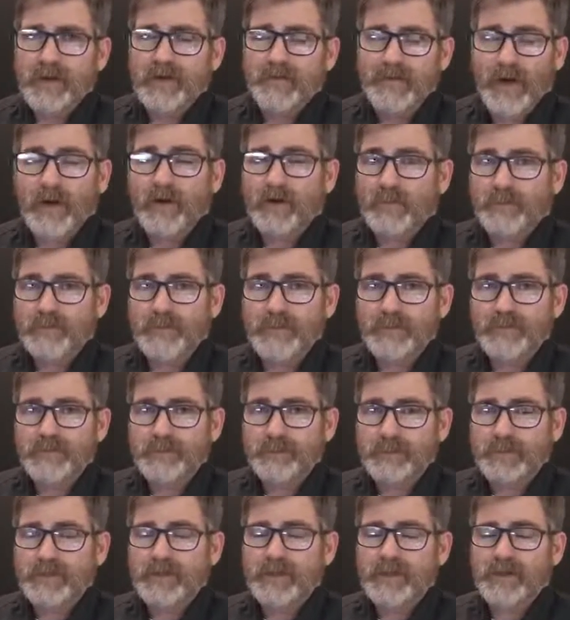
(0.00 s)
not on this
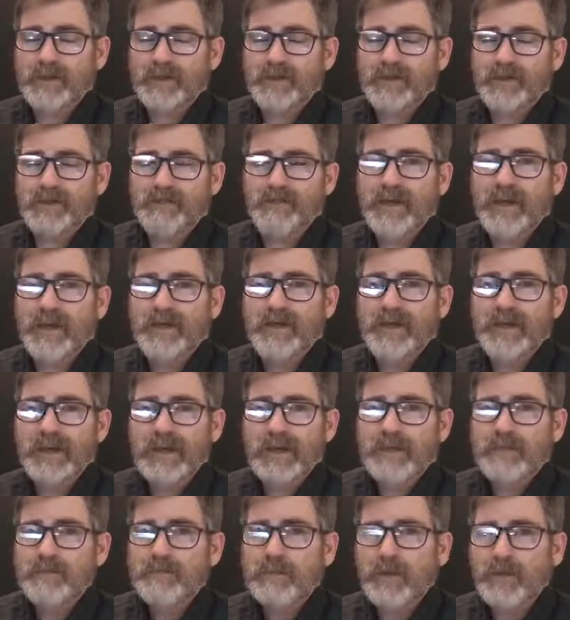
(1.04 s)
particular event,
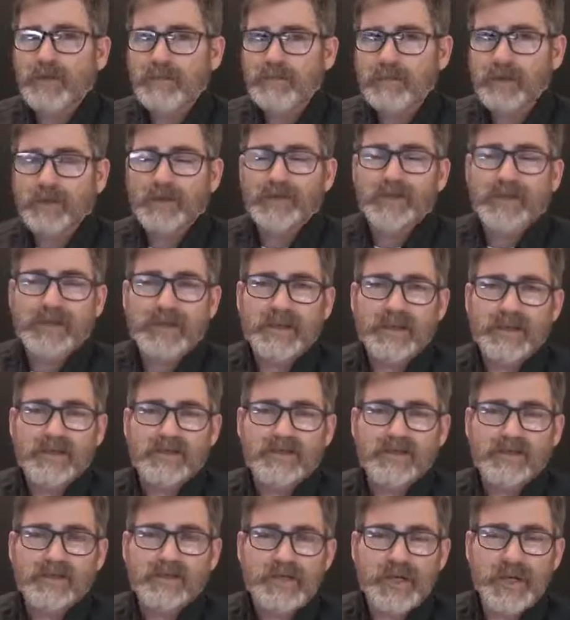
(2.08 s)
but a book that he
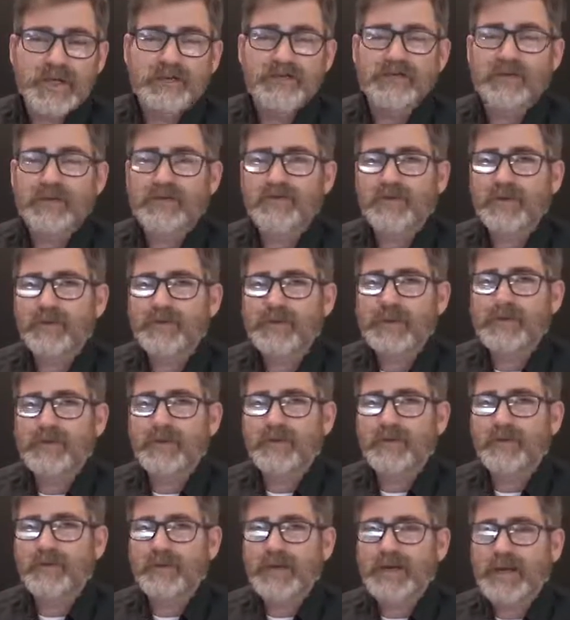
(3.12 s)
is suggesting for
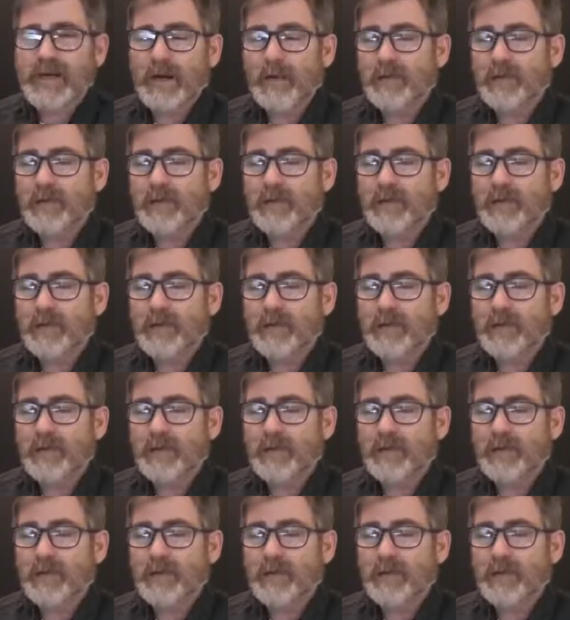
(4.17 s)
people to read.